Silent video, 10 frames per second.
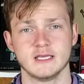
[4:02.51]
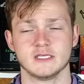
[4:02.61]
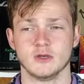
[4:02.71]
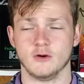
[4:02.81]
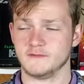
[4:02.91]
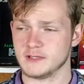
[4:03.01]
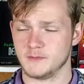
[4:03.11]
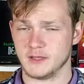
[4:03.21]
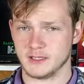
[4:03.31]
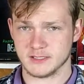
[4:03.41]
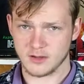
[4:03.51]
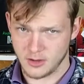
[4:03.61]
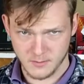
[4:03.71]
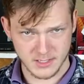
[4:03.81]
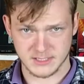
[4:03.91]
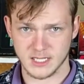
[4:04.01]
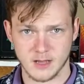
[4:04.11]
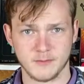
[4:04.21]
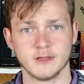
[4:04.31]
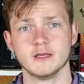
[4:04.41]
So if something's all messed
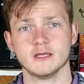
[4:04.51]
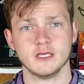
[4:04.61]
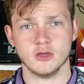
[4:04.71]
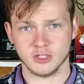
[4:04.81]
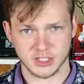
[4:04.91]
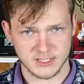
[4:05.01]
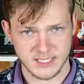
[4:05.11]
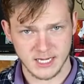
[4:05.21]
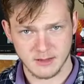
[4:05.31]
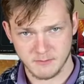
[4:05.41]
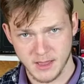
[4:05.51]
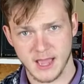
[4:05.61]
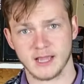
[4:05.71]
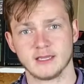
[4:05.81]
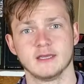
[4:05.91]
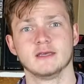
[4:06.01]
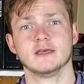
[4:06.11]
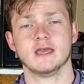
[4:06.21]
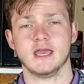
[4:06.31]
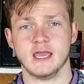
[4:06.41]
up, you can just send it back
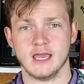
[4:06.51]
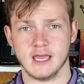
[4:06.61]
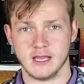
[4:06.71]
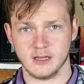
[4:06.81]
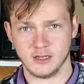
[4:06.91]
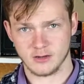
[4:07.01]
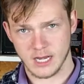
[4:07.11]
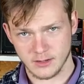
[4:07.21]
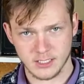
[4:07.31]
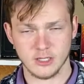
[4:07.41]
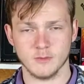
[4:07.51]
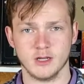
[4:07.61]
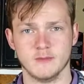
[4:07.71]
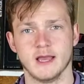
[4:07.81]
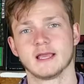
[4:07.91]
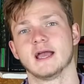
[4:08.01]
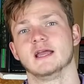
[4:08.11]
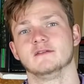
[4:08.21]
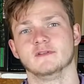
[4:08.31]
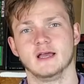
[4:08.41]
and you're guaranteed your money back,
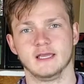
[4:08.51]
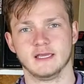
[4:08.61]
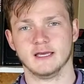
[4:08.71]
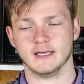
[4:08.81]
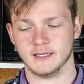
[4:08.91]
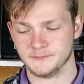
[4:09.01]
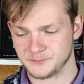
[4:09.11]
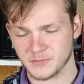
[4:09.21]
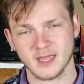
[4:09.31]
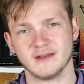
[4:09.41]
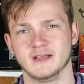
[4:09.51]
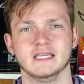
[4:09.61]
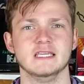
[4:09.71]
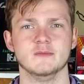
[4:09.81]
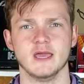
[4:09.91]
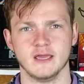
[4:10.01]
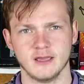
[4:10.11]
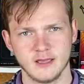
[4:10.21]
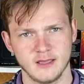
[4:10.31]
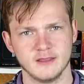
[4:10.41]
kind of like eBay
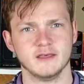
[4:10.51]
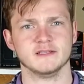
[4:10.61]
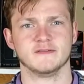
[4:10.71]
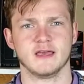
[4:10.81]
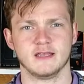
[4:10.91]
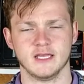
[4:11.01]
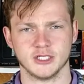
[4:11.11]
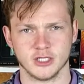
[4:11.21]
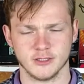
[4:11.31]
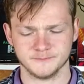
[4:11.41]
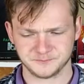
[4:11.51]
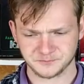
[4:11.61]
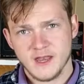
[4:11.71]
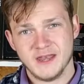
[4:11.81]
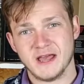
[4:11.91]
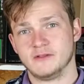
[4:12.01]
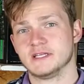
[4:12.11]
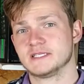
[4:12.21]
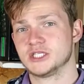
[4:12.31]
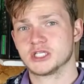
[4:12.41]
and things of that nature. Now
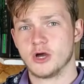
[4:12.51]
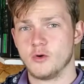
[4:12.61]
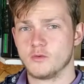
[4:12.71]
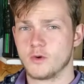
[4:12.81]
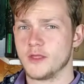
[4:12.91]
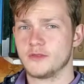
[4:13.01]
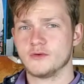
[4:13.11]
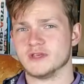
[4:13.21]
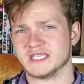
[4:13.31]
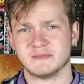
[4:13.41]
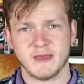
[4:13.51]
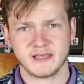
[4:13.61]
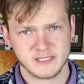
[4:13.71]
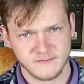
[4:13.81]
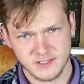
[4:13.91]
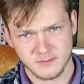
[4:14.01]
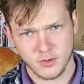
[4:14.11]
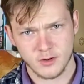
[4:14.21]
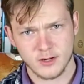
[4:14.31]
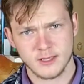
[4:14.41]
let's just go run through the specs of this
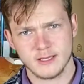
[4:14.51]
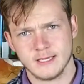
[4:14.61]
board.